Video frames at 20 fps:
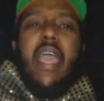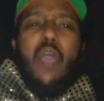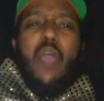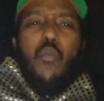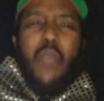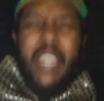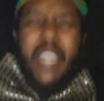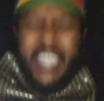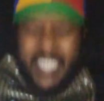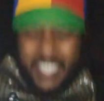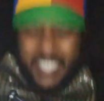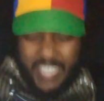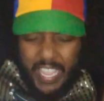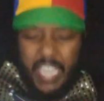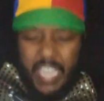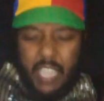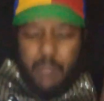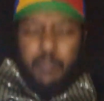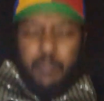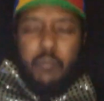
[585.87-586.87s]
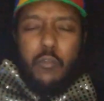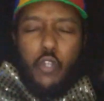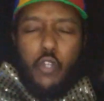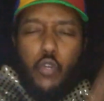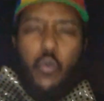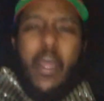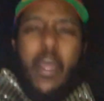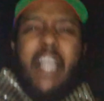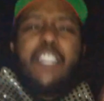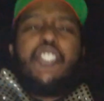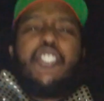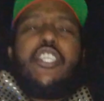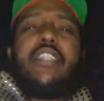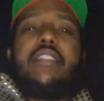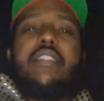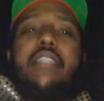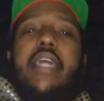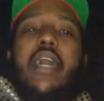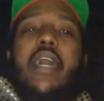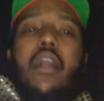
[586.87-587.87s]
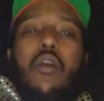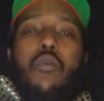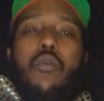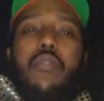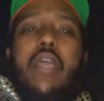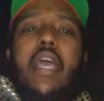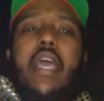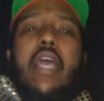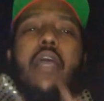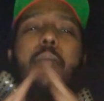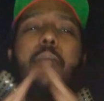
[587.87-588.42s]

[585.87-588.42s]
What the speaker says: and when it came crashing down,